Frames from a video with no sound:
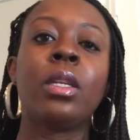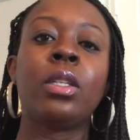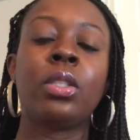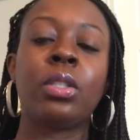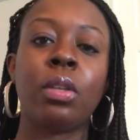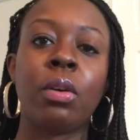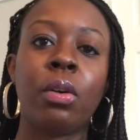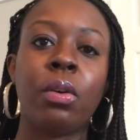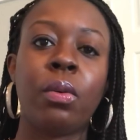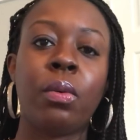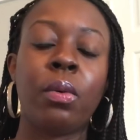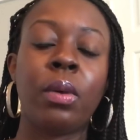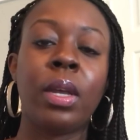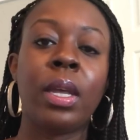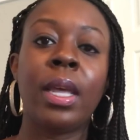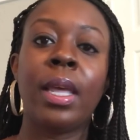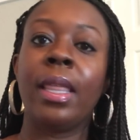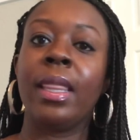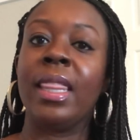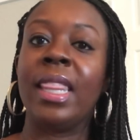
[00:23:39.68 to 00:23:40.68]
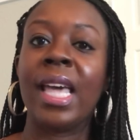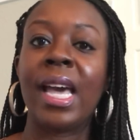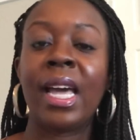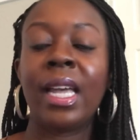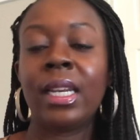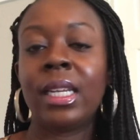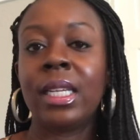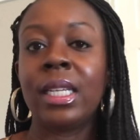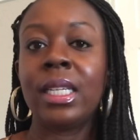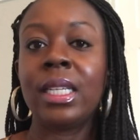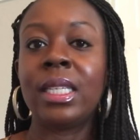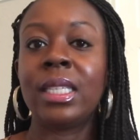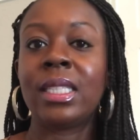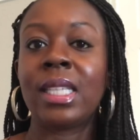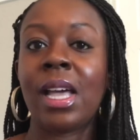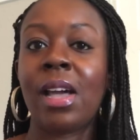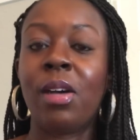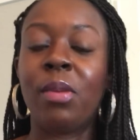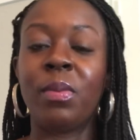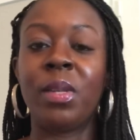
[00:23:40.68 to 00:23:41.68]
So that is
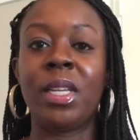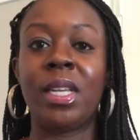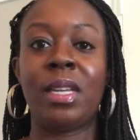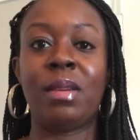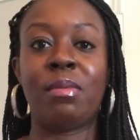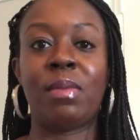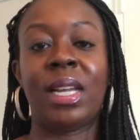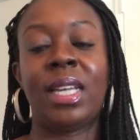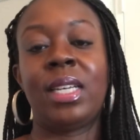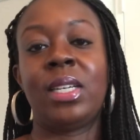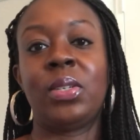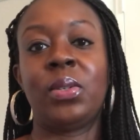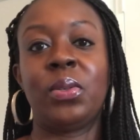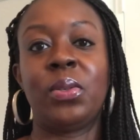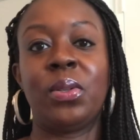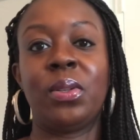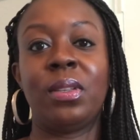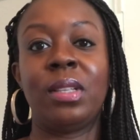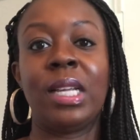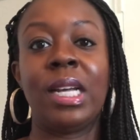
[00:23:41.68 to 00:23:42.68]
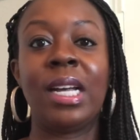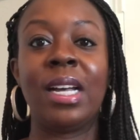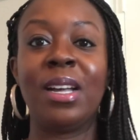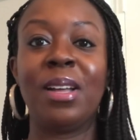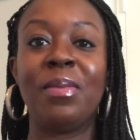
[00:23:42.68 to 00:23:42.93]
Alma and Michael.